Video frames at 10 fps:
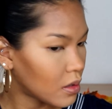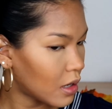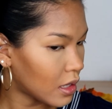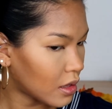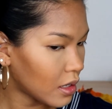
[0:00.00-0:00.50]

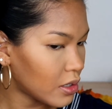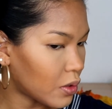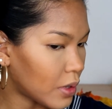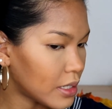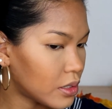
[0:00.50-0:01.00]
I think
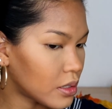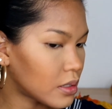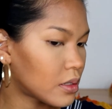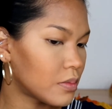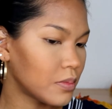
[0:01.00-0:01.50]
the rest
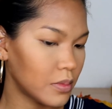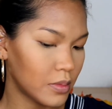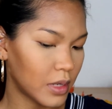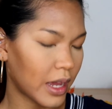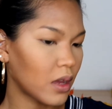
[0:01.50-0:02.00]
just
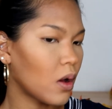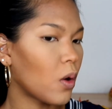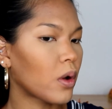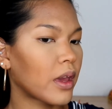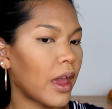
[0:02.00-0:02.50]
like
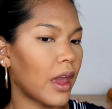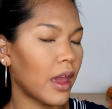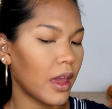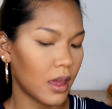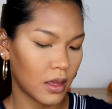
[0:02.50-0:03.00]

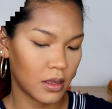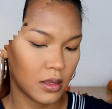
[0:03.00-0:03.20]
okay.